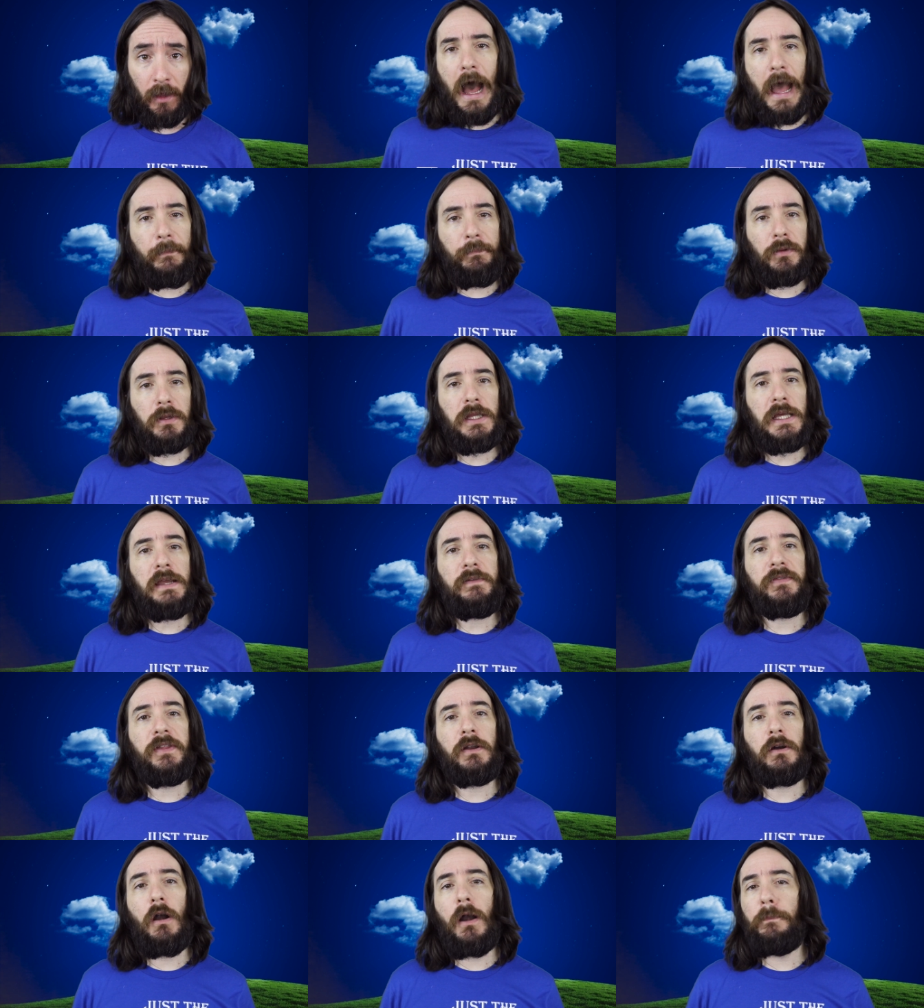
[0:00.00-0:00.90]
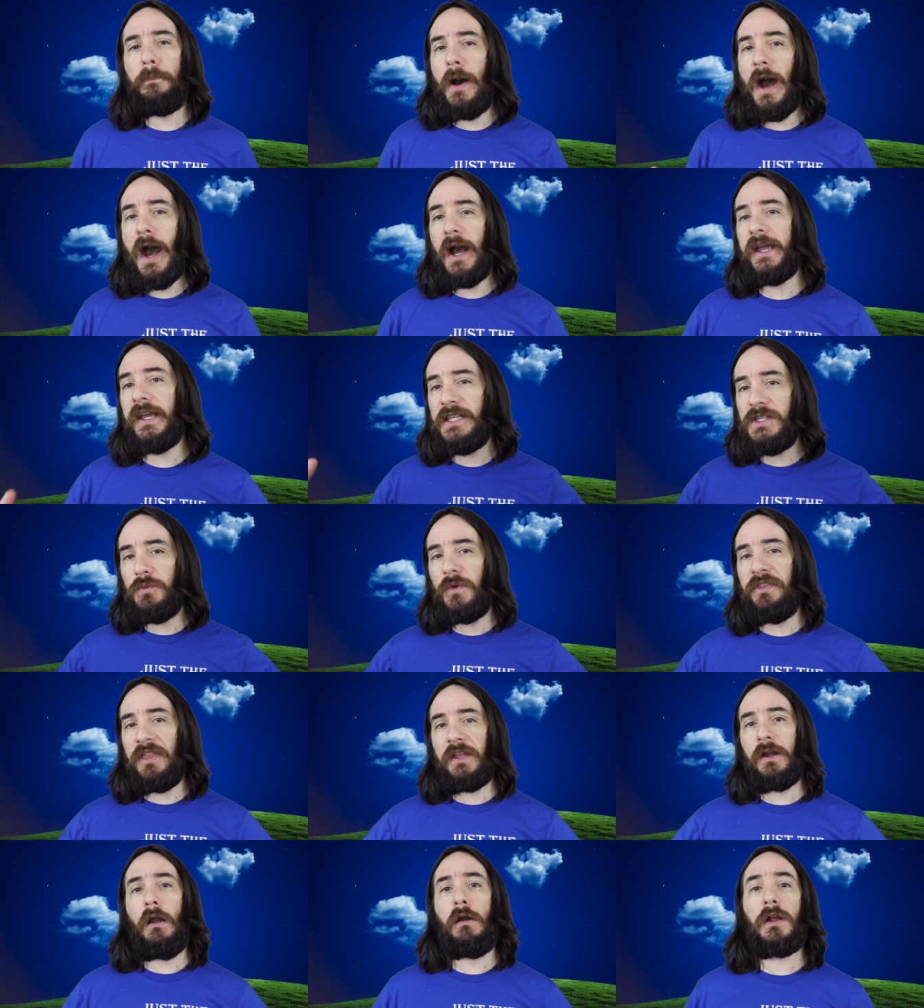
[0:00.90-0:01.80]
I believe there are pockets
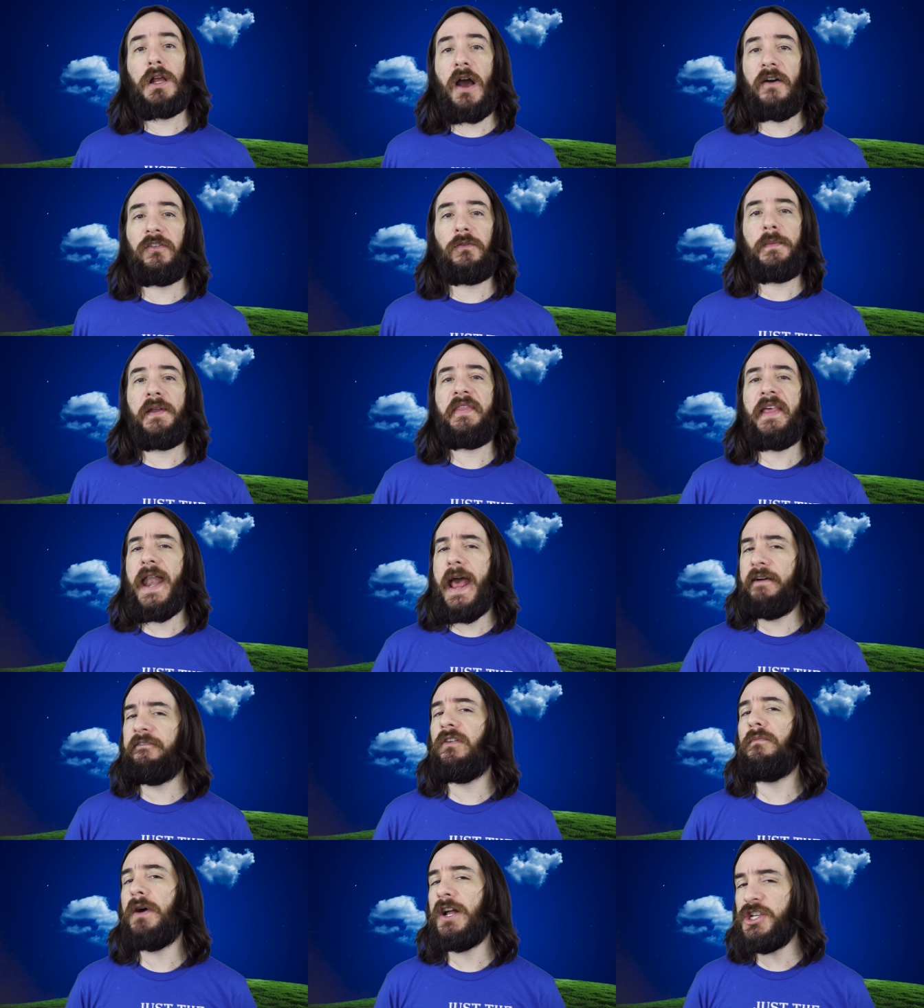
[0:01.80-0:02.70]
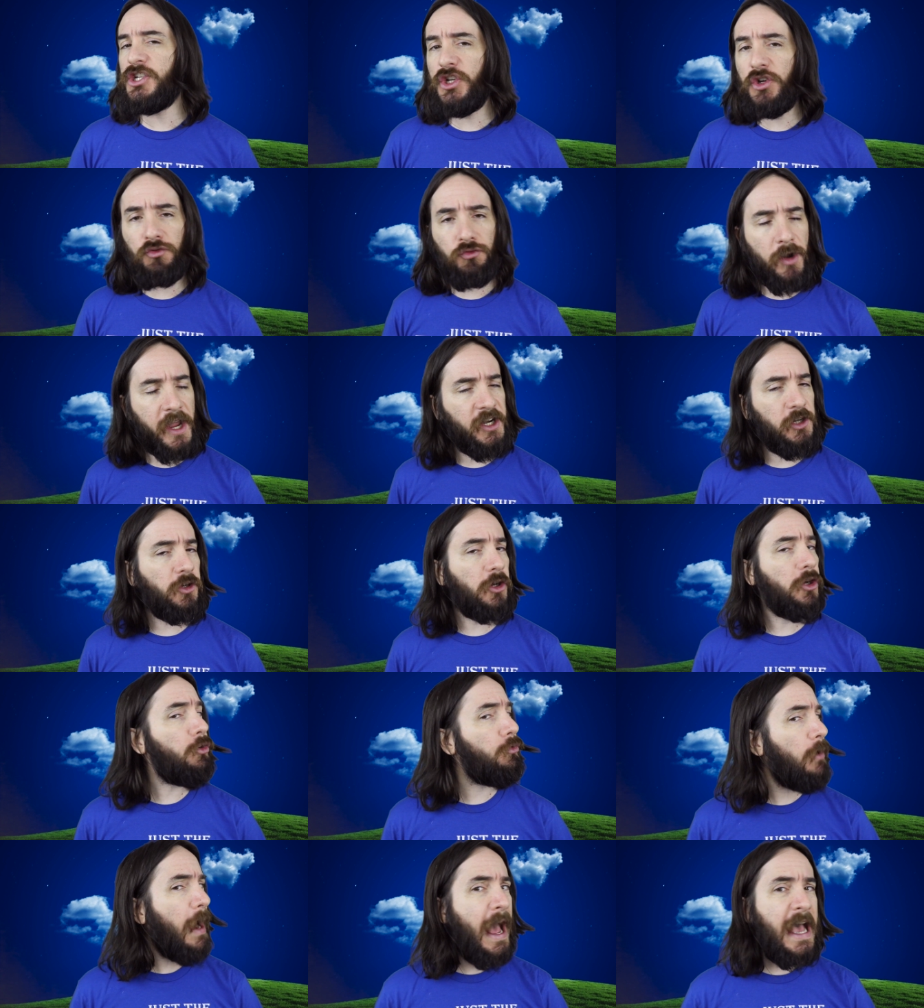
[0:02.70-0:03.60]
within our government that have a much greater
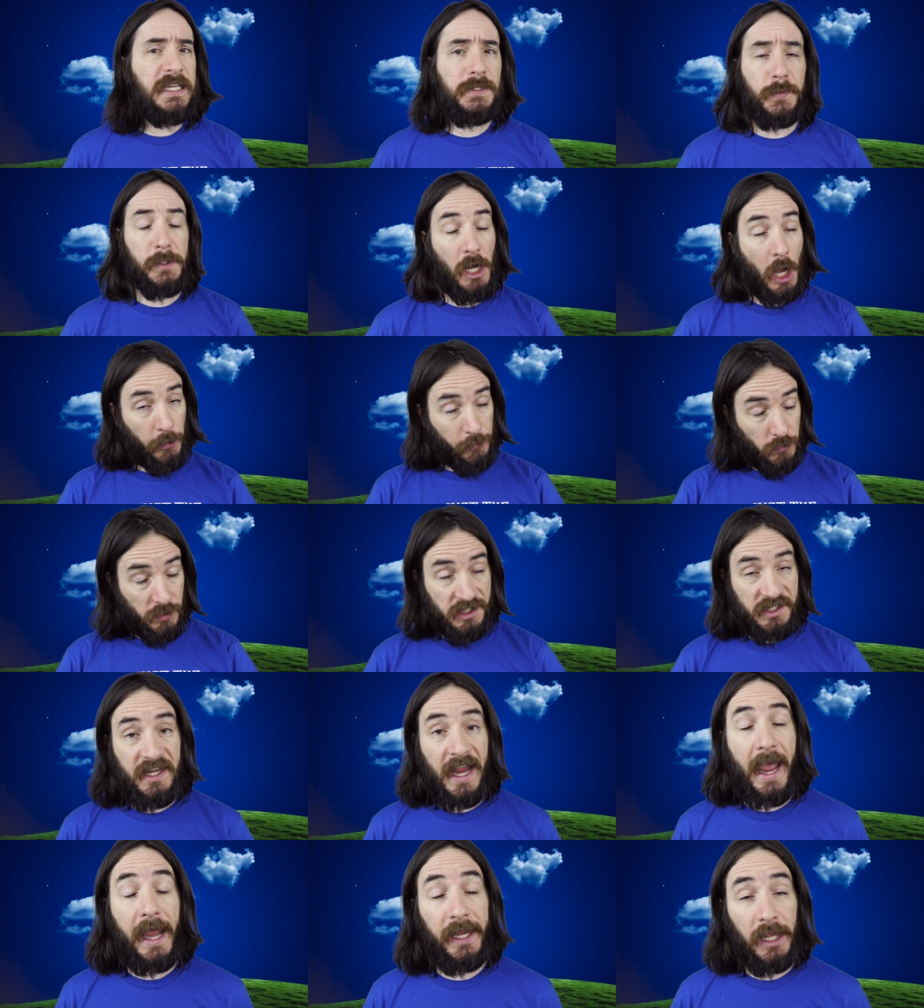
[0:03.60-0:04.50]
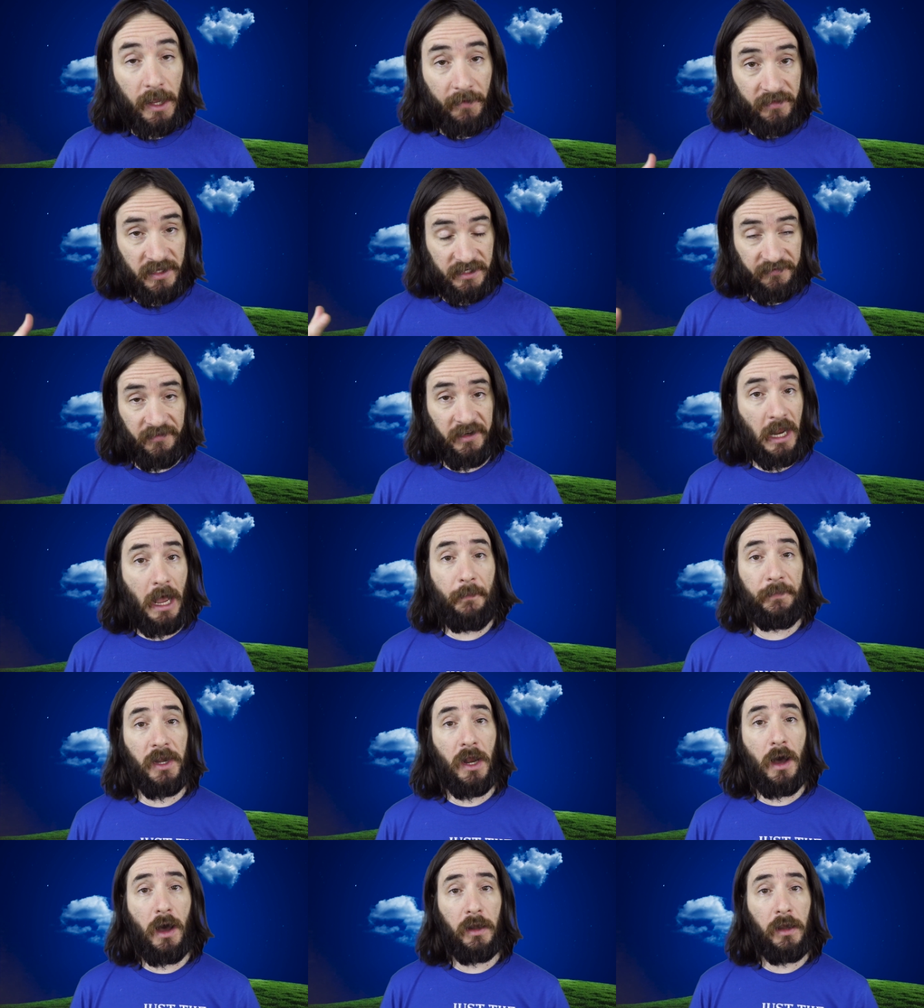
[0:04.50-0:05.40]
grasp and understanding of this
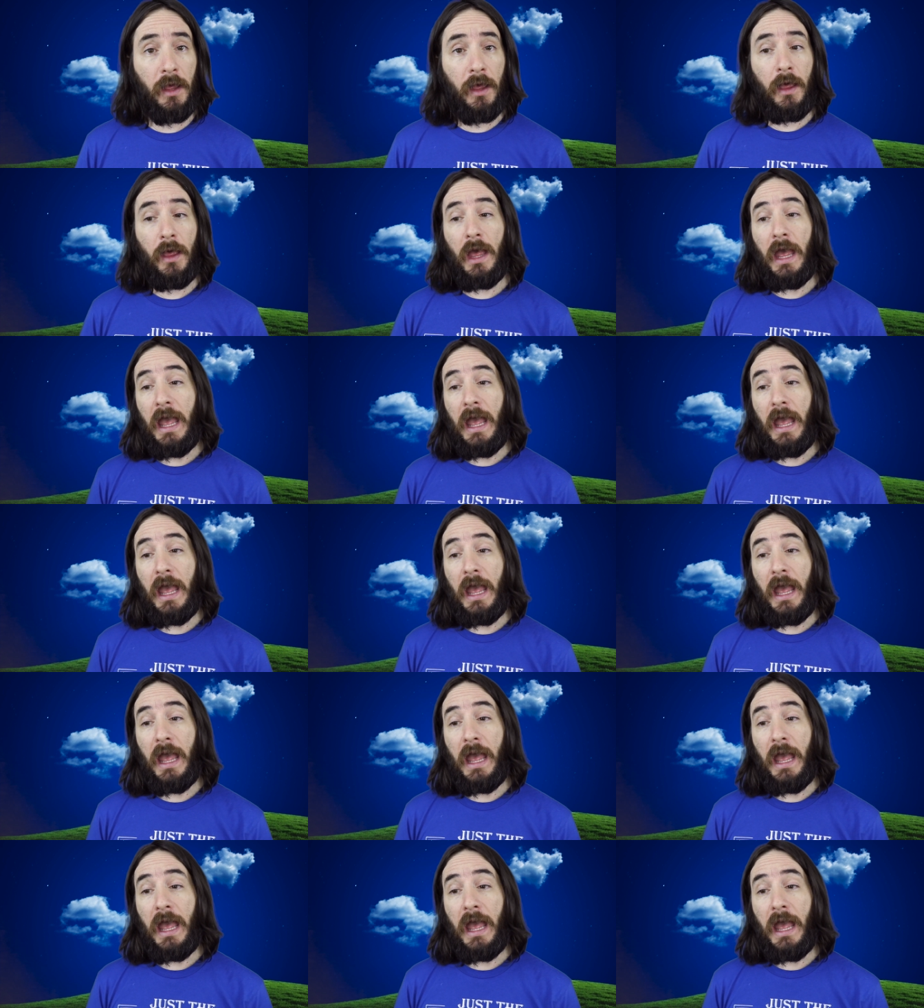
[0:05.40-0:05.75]
phenomenon,